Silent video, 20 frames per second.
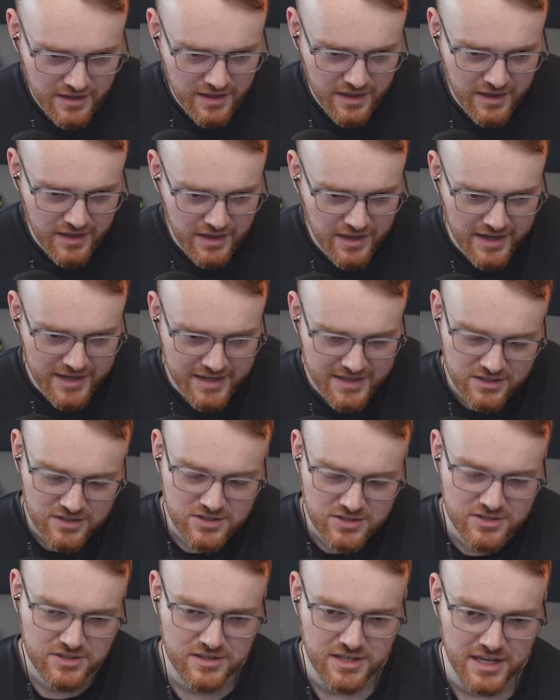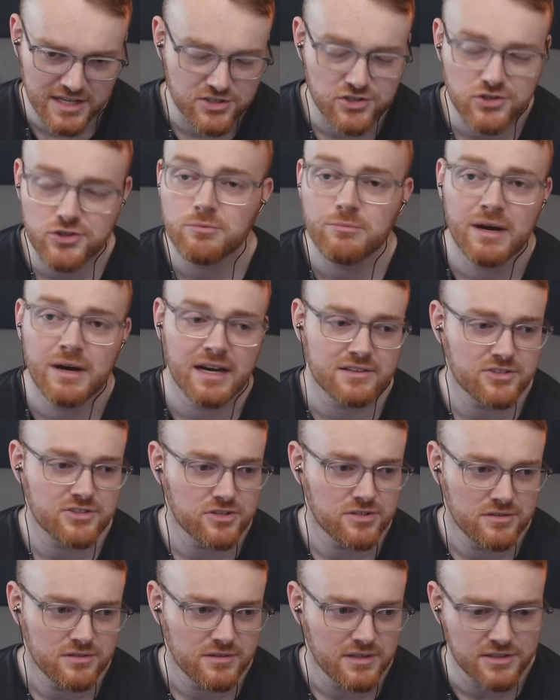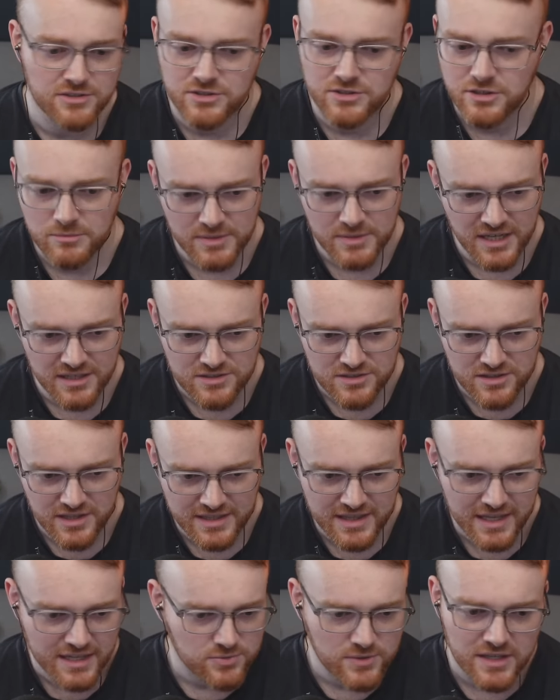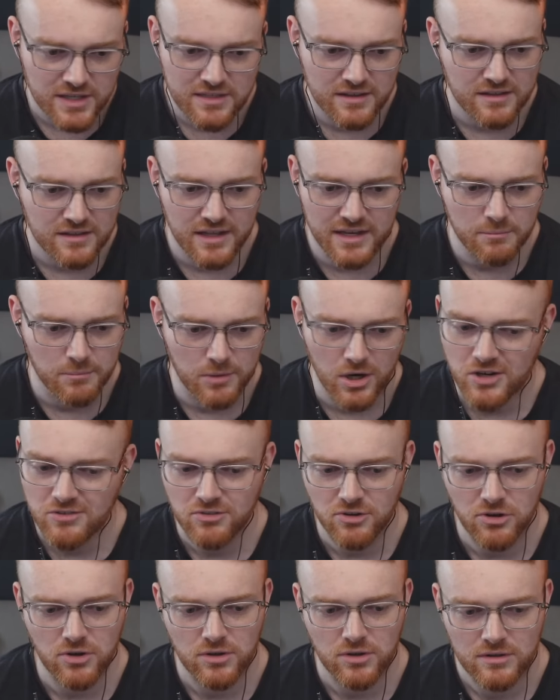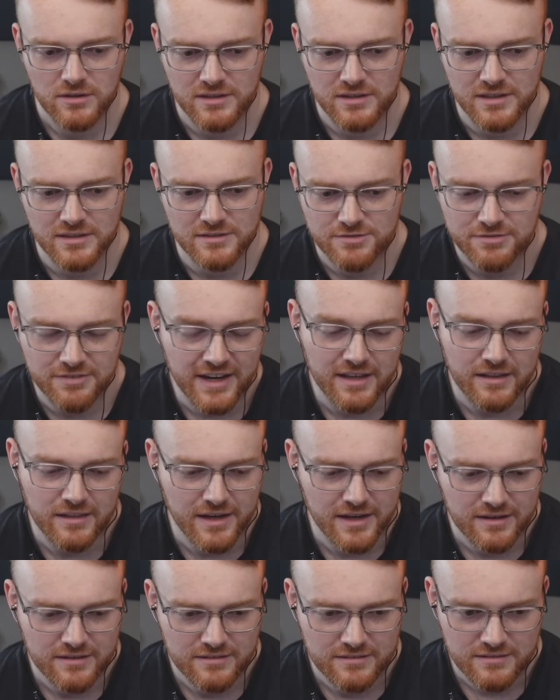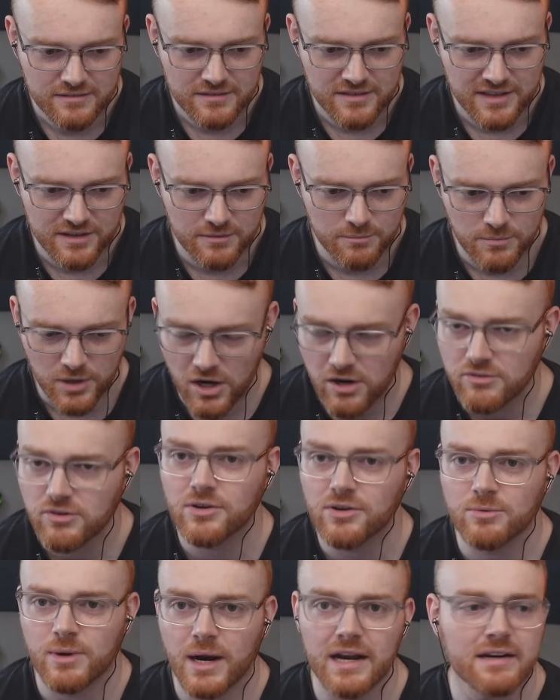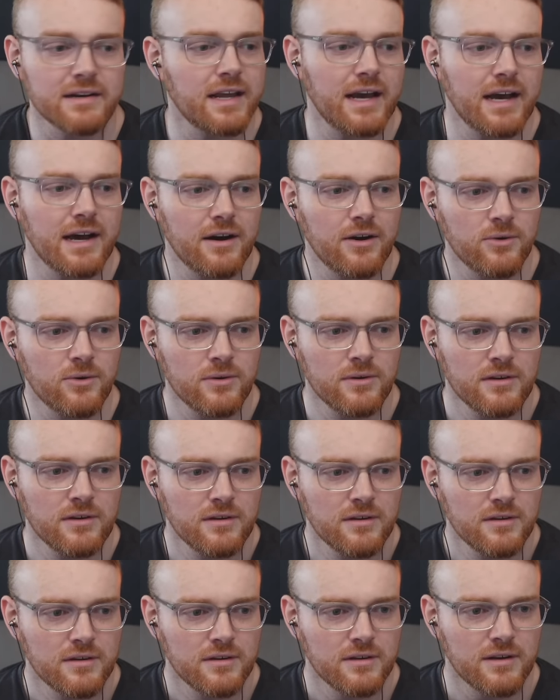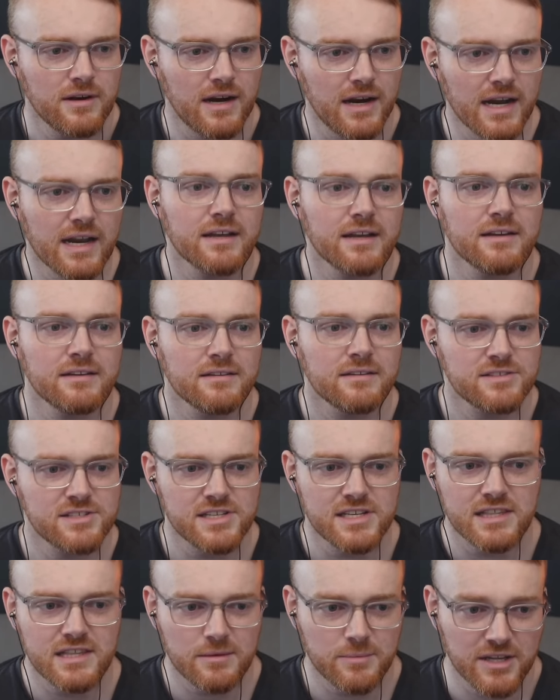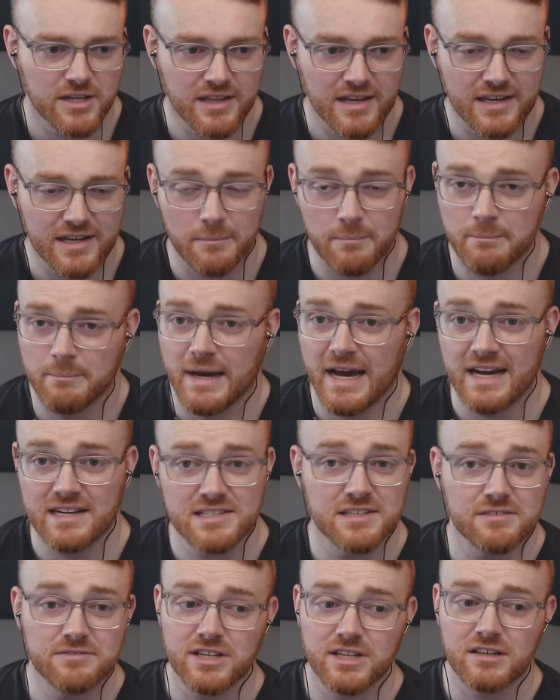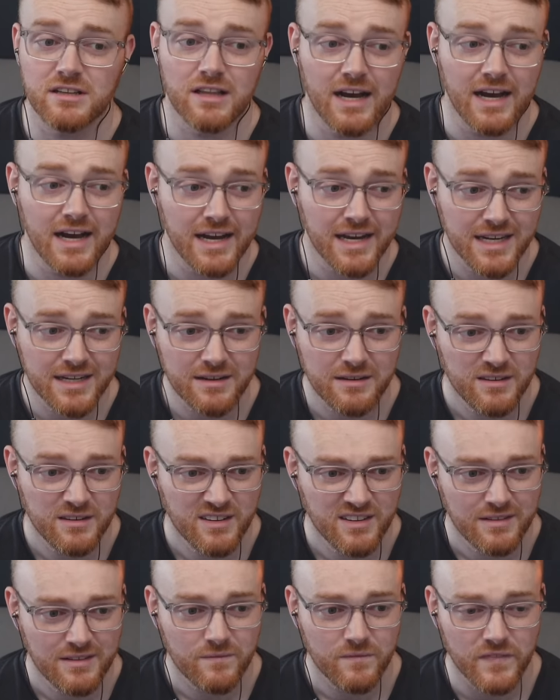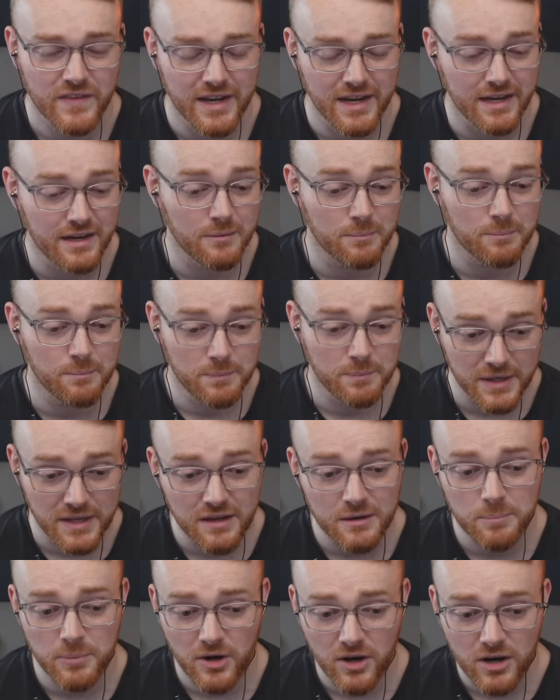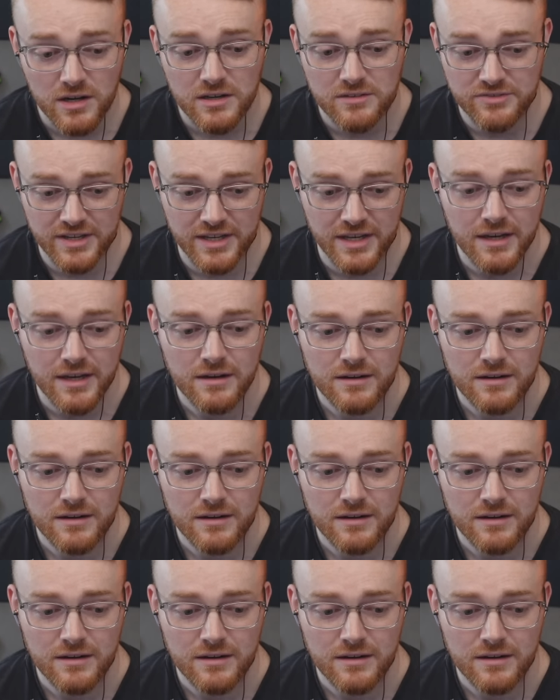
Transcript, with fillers: like it's too much. It's too much. Like, that's why I think like Marvel is failing. Like Marvel right now, I see them on like a massive decline, and a big part of it